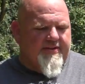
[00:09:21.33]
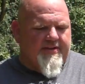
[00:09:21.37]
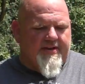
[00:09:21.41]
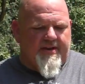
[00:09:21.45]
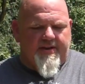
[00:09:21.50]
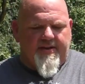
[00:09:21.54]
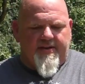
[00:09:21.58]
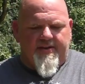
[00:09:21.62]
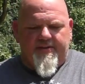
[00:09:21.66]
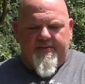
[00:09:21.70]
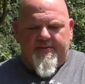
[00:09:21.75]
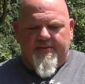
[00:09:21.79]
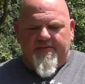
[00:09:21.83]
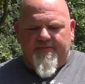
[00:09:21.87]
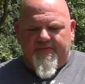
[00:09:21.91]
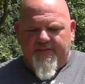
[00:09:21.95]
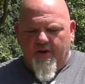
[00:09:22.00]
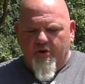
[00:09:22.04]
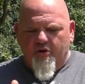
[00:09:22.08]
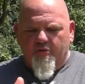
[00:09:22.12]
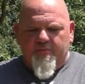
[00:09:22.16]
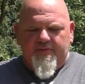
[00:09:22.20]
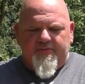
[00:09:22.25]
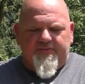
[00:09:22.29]
The
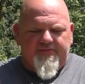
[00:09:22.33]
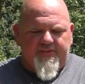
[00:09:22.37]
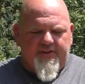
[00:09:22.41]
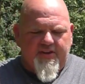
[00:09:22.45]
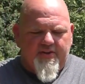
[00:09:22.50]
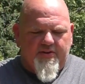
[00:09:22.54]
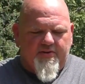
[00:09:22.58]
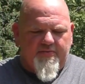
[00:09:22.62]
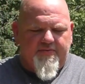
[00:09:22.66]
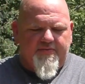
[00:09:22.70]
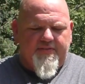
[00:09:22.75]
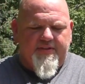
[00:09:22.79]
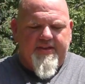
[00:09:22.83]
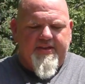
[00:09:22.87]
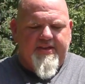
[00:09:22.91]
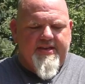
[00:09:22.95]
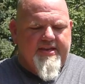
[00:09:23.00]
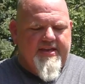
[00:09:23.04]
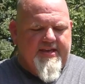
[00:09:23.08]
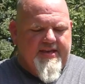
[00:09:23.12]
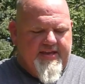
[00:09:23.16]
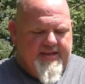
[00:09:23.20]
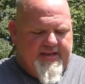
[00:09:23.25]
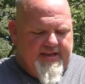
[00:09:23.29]
foam itself,
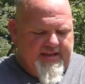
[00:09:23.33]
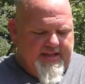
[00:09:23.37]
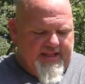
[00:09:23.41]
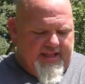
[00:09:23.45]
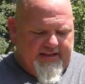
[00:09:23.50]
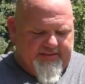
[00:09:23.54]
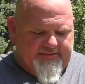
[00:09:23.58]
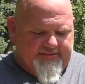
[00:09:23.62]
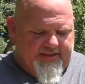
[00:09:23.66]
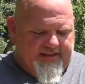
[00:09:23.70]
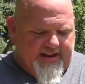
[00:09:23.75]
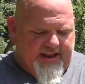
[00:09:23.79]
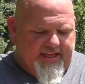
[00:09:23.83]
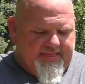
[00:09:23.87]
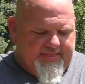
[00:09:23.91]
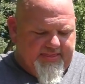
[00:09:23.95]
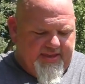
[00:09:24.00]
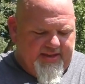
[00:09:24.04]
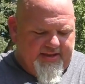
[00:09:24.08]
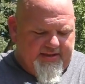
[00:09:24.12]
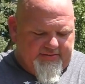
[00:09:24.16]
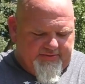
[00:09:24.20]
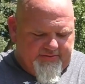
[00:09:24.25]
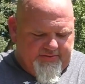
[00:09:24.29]
like I said, I
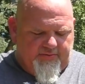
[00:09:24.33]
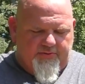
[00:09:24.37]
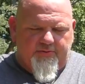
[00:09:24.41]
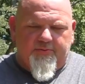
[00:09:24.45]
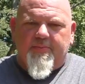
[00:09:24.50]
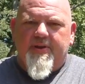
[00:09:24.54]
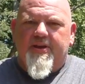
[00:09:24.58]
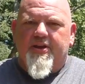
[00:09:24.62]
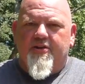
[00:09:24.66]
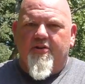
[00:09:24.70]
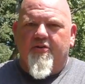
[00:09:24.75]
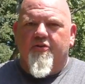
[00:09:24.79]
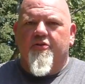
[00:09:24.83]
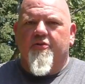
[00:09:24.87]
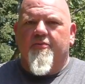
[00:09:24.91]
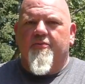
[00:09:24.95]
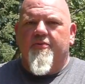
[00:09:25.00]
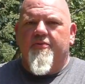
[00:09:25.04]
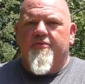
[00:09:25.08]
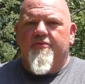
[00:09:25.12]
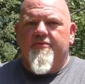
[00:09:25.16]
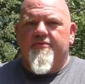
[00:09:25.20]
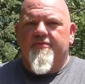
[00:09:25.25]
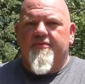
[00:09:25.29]
think it's going to be
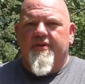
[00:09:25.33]
durable.